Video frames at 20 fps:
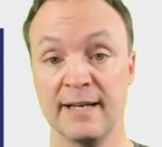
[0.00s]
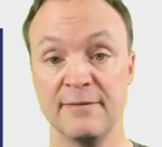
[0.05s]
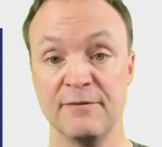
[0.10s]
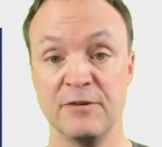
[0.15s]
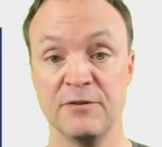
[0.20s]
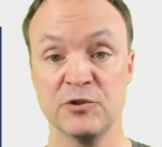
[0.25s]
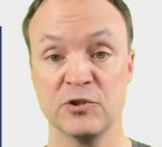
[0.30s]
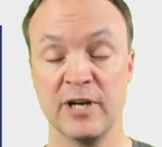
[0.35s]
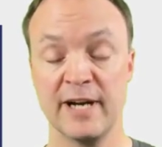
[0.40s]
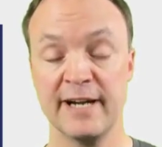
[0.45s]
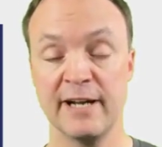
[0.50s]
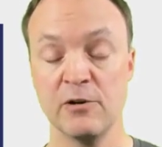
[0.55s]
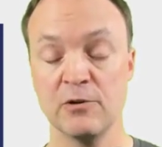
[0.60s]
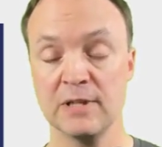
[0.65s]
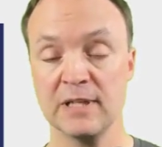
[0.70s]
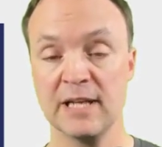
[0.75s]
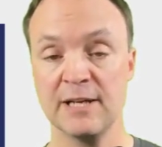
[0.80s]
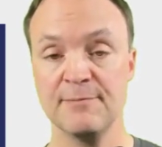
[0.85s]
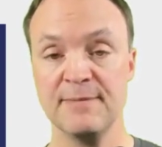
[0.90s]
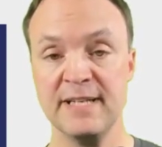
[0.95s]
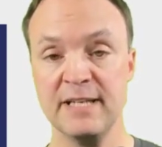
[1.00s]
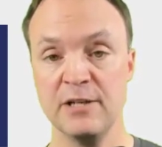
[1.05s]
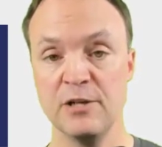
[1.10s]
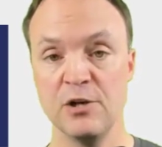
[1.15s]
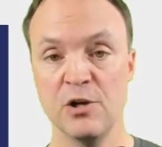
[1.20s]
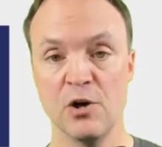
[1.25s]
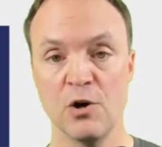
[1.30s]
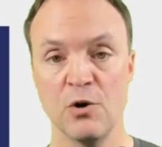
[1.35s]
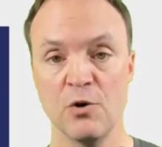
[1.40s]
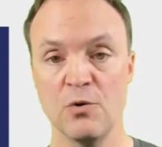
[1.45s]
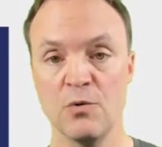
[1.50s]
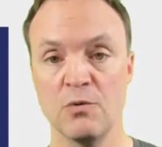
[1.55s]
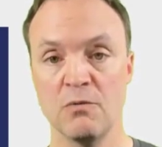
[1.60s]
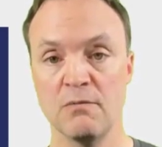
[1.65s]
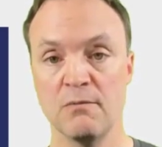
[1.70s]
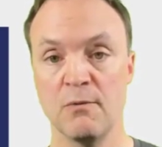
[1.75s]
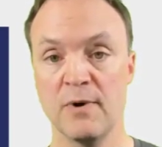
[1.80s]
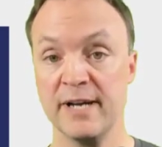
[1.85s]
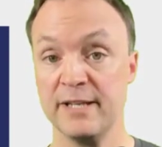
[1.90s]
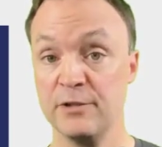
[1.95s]
if you try it out, let me know
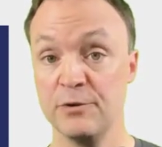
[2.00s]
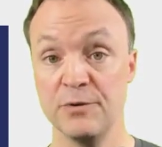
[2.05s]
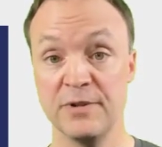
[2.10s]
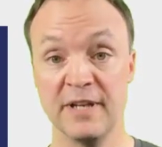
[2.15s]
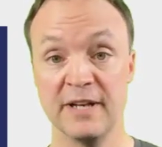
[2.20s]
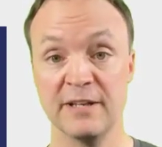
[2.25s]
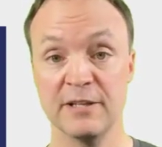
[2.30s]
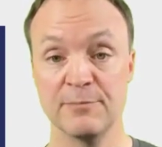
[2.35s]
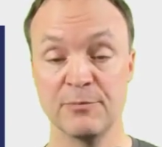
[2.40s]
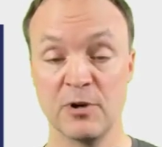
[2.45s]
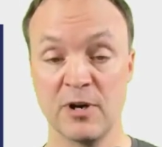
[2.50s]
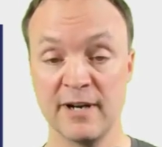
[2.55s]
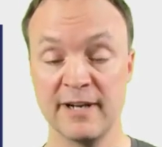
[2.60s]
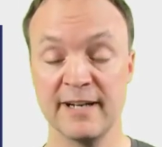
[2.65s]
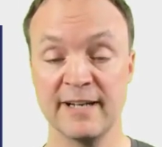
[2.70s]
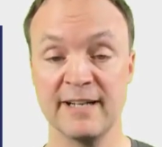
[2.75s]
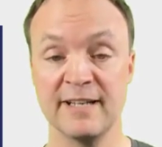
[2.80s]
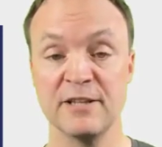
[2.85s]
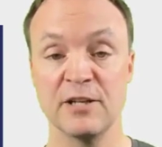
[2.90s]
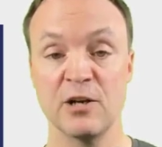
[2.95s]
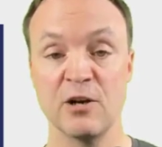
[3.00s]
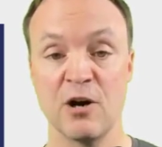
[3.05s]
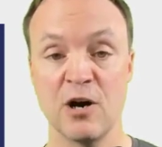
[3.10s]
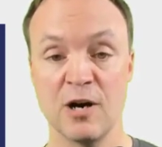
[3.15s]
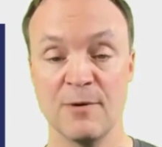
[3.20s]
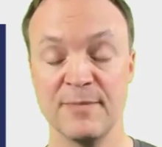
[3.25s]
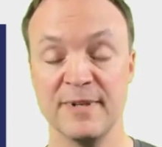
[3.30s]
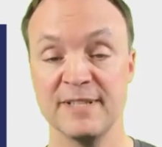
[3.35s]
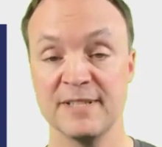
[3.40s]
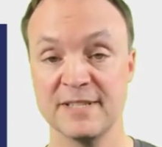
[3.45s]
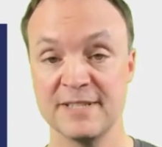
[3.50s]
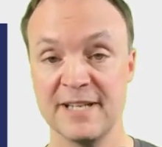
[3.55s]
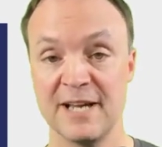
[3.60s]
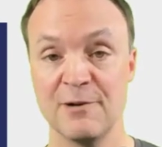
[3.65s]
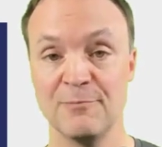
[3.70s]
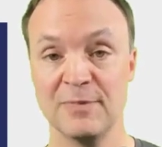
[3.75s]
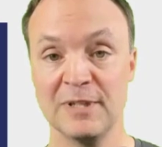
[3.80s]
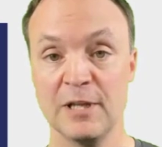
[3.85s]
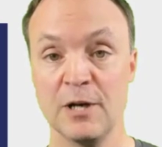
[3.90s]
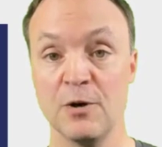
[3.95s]
what you think of the product in the comments
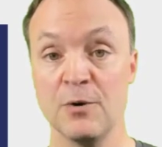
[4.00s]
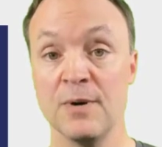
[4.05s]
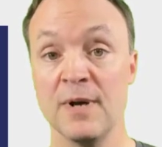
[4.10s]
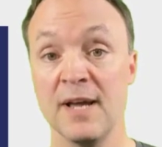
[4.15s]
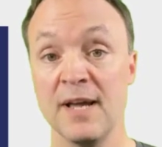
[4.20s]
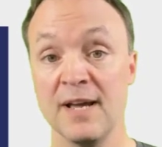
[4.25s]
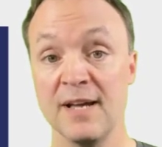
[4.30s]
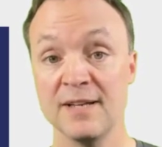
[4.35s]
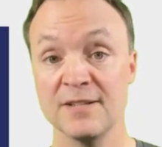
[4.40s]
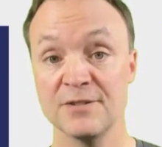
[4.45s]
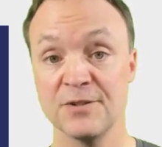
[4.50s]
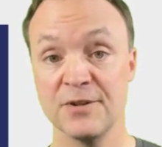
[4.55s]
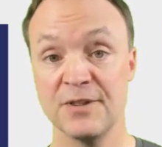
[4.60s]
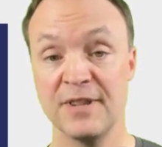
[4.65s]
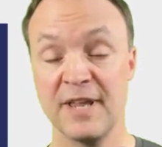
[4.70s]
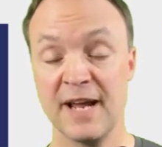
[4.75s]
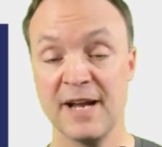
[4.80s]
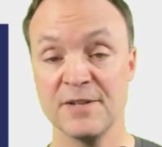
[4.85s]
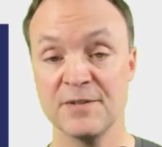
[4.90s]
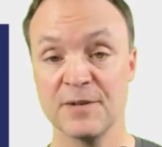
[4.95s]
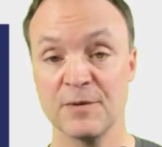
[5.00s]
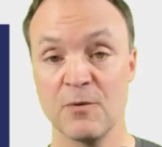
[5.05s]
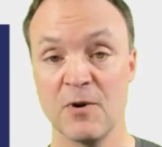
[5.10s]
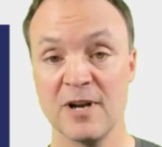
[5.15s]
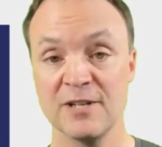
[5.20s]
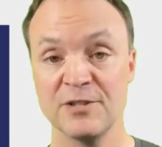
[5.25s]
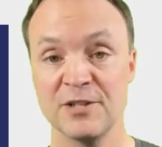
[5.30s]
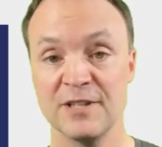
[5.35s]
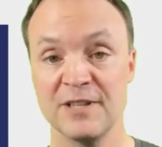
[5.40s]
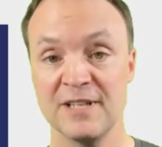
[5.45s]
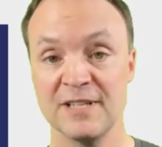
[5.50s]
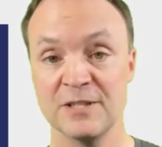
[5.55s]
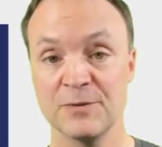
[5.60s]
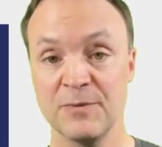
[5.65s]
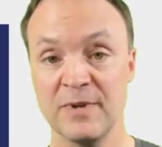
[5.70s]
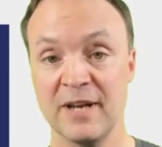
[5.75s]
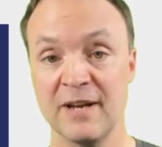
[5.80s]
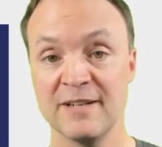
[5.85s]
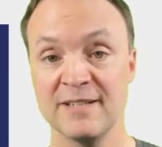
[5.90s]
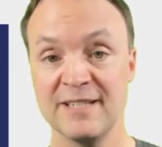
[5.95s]
down below. So thanks for watching
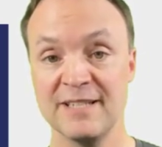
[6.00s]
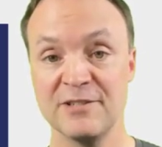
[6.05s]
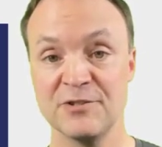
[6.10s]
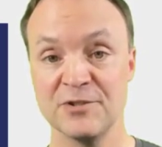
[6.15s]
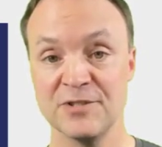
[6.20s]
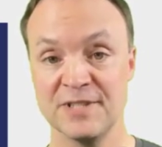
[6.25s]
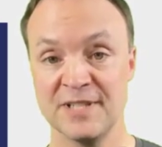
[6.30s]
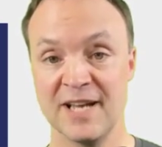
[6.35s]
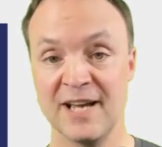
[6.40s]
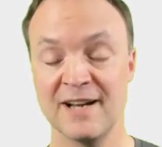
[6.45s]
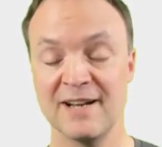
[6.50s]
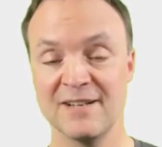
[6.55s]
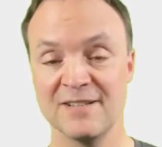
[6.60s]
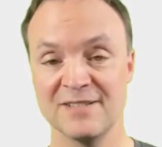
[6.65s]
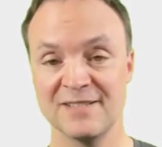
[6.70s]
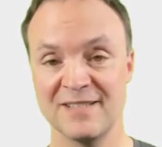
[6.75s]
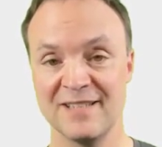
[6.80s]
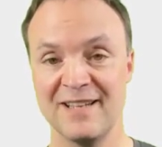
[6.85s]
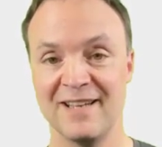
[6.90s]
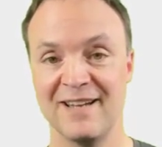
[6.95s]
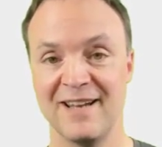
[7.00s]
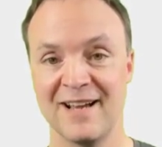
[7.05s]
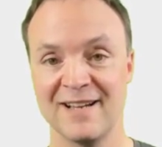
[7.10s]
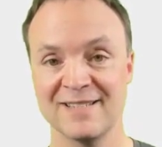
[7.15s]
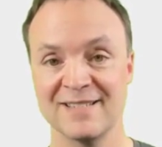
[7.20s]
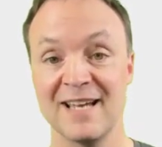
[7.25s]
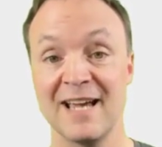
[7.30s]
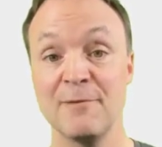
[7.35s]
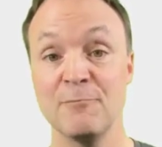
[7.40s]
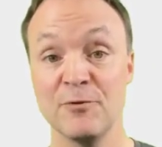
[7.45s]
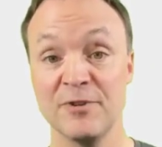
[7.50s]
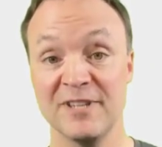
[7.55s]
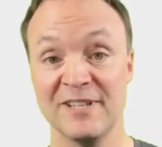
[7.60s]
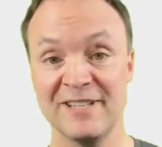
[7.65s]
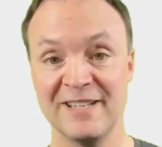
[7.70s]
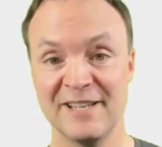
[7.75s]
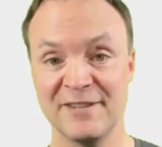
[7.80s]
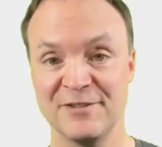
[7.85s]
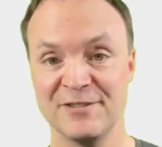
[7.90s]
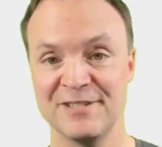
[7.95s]
this week on Teacher Tech. I'll see you next time with
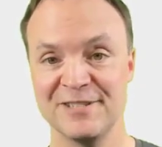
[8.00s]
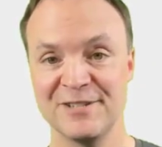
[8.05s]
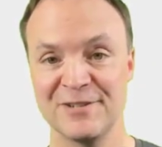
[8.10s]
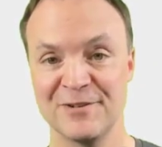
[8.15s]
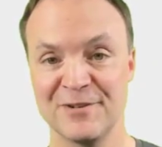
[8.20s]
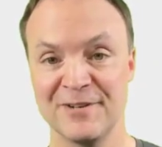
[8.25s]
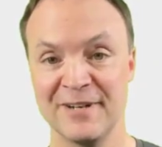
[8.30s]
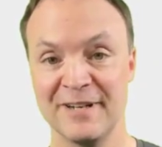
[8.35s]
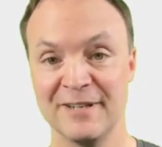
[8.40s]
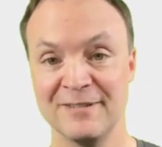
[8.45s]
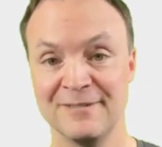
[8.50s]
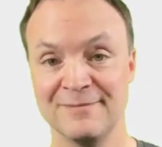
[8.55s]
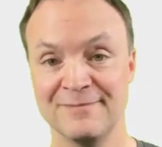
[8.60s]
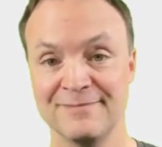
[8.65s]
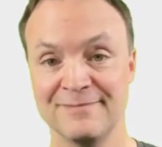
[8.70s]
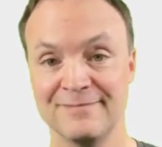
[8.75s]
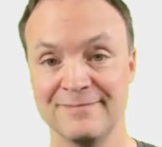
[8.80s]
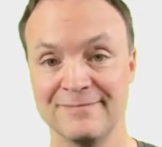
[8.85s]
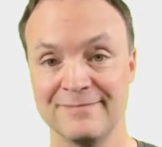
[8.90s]
another tutorial.